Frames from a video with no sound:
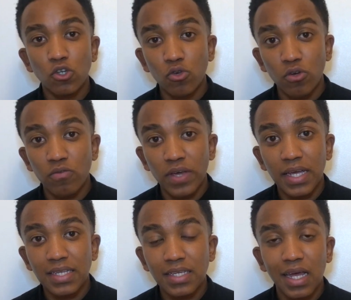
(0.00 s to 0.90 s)
you're doing your
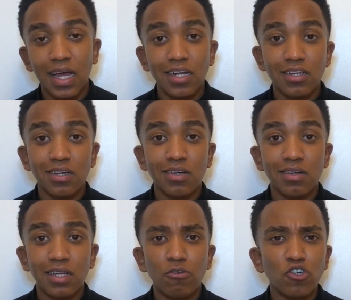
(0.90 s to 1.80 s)
face, and
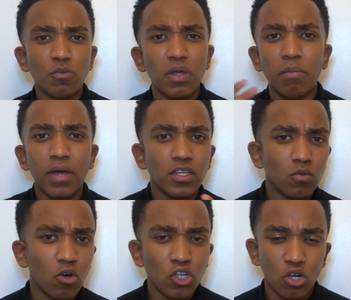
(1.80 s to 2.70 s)
it will just be a better
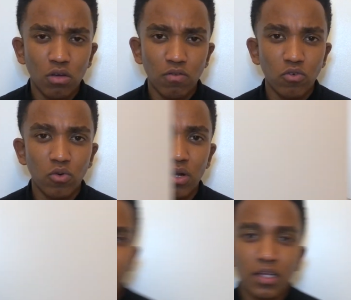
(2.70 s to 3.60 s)
wash overall.
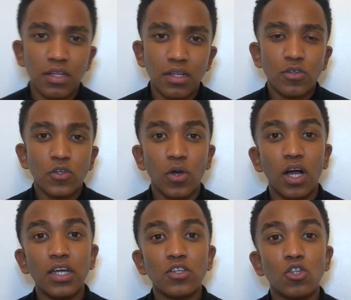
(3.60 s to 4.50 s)
So
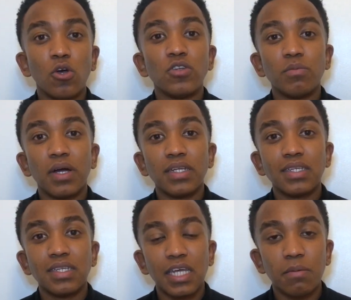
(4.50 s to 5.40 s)
guys, those are my
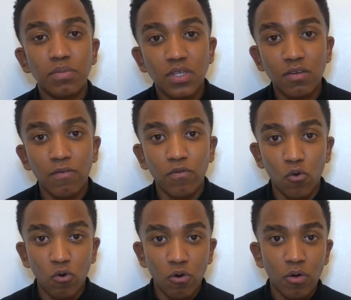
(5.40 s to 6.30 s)
tips
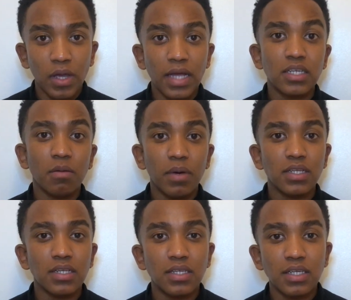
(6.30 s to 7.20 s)
for getting
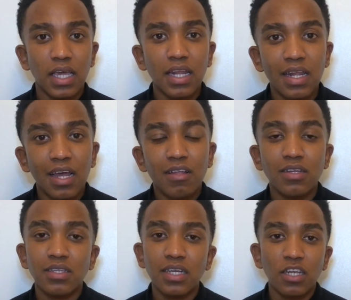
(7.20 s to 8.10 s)
better skin.
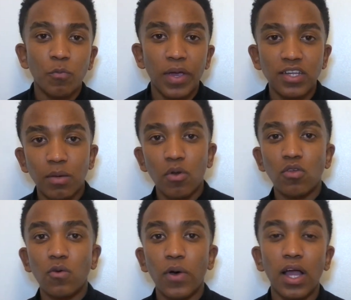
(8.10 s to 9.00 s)
There's things I've picked up
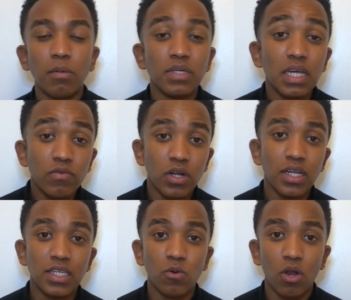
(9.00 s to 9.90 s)
along the way. I'm definitely
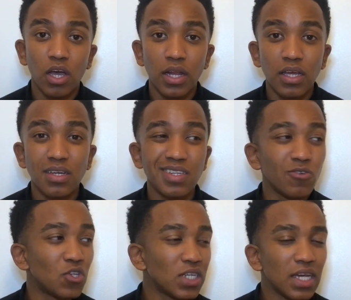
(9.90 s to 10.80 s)
still learning, because
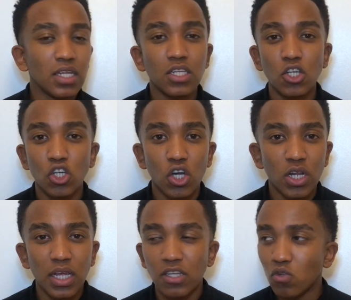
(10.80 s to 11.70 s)
your skin is a
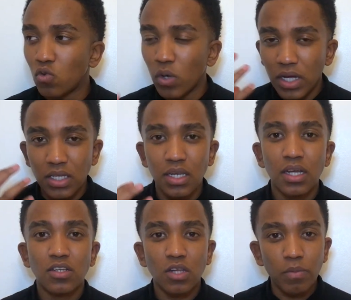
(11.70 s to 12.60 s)
journey. It's always
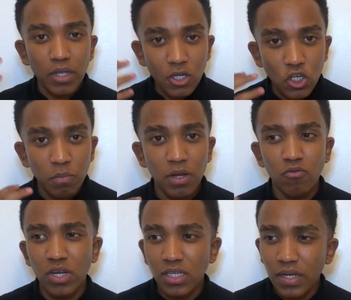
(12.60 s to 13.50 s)
something you should be
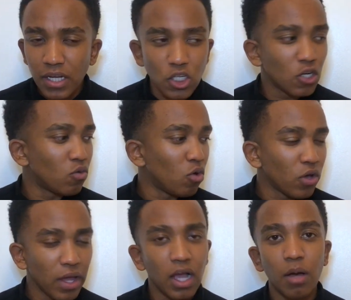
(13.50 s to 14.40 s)
researching or
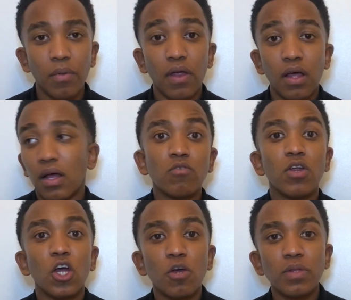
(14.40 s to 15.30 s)
looking up. I
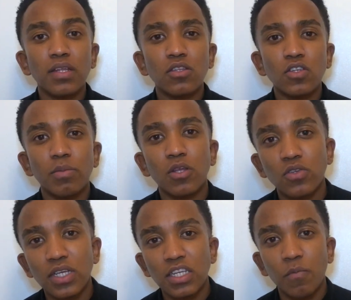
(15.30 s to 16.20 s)
really hope that some of
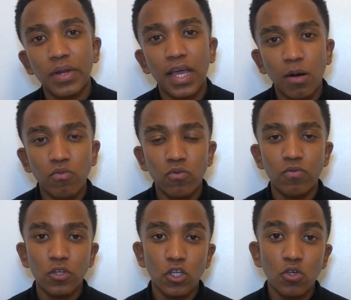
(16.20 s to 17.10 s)
those things have been helpful
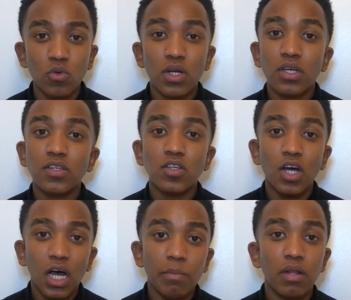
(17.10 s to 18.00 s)
for you.
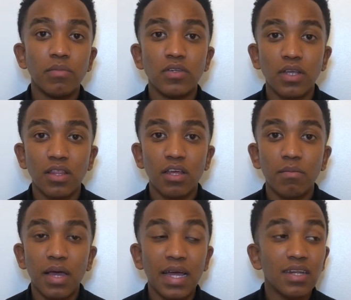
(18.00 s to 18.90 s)
Start implementing
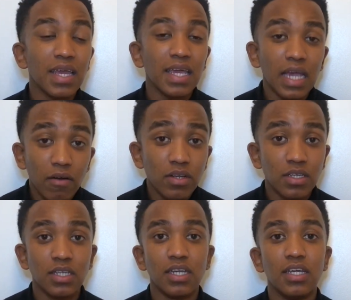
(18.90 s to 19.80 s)
them, and I
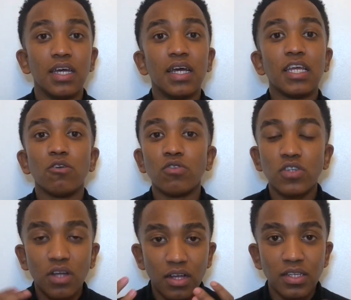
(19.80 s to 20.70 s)
guarantee you'll
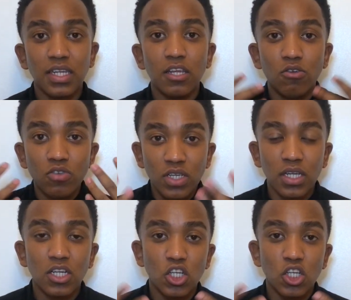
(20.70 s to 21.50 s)
start seeing your skin